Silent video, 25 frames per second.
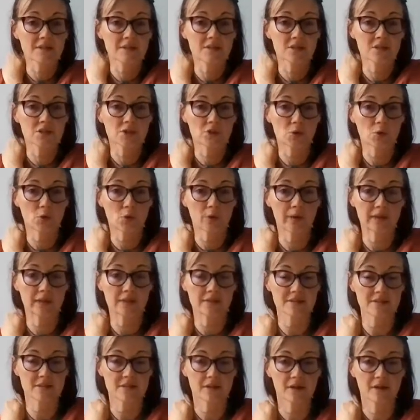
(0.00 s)
the
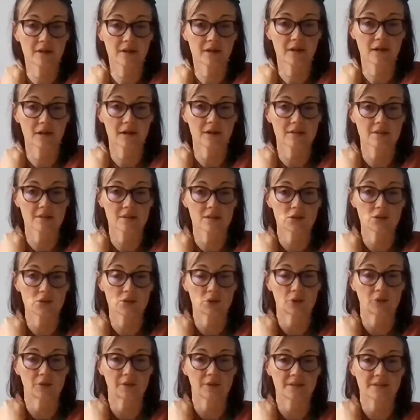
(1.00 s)
squeeze as the
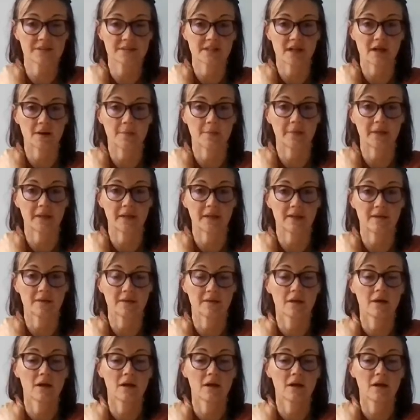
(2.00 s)
shoulders come in.